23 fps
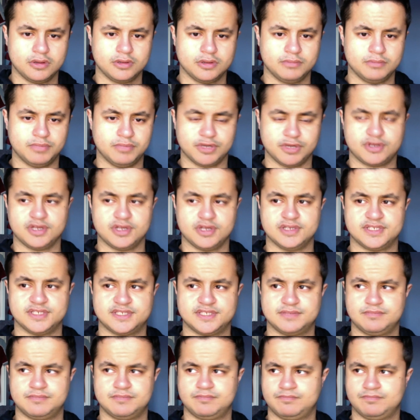Because
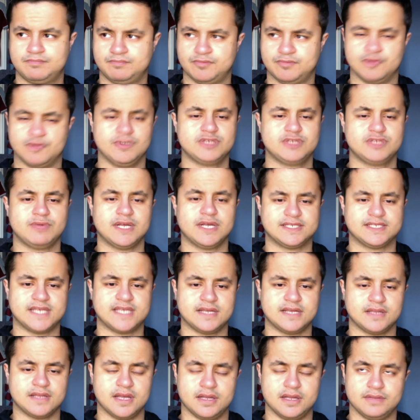the reason why I say
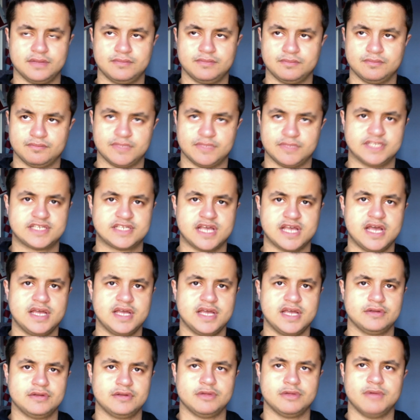that, this guy,
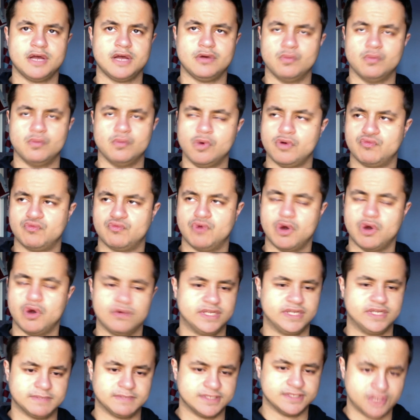no matter what role
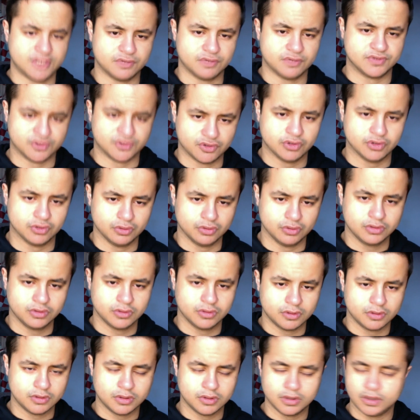he's been told to do,
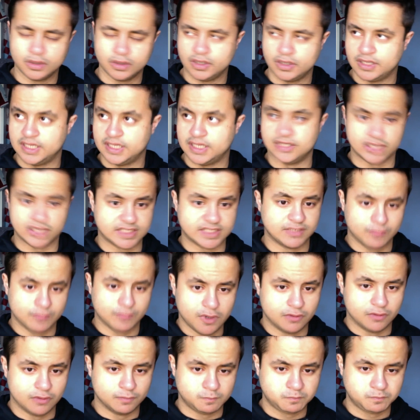he does it
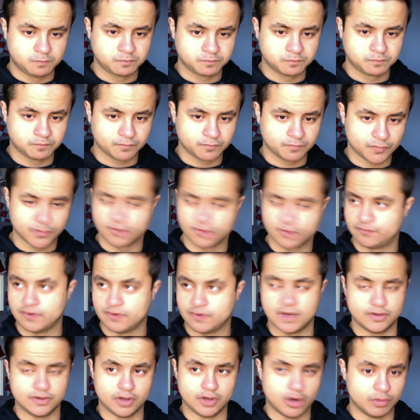well
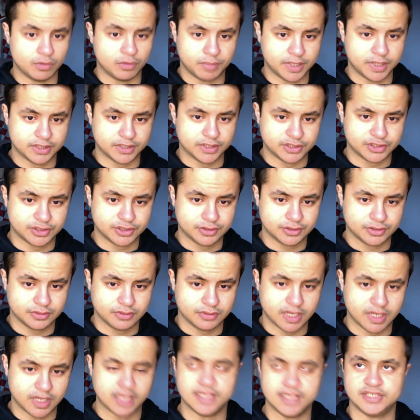throughout the whole pitch.
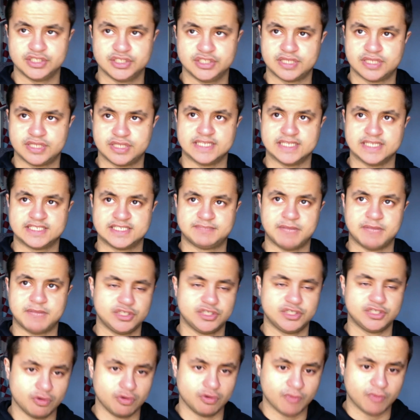Like, he's just, his
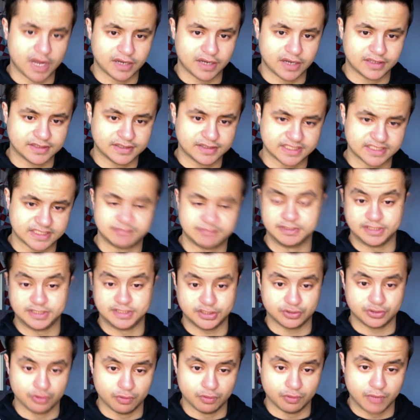spatial awareness, his
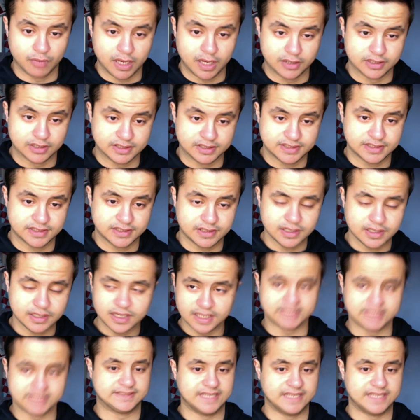positional awareness,
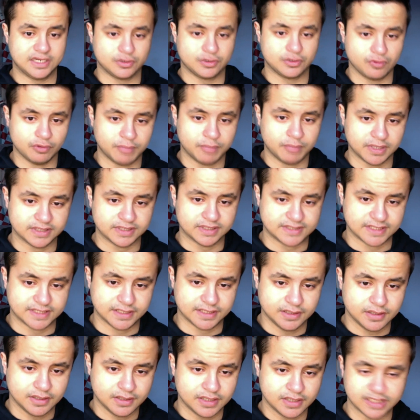his technical ability,
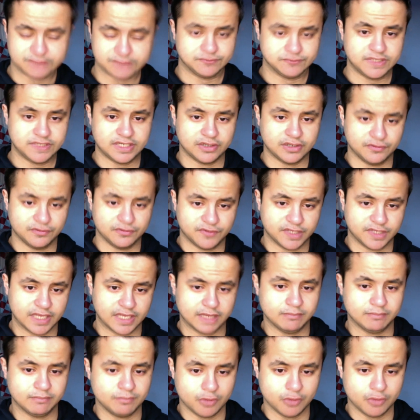his reading of the
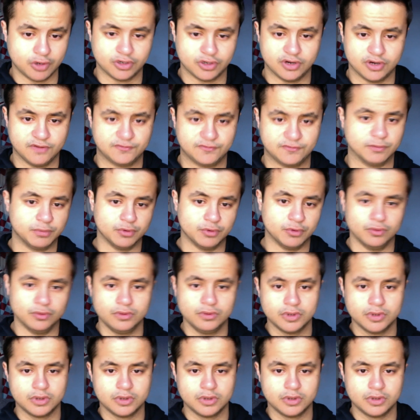game, on and off the ball.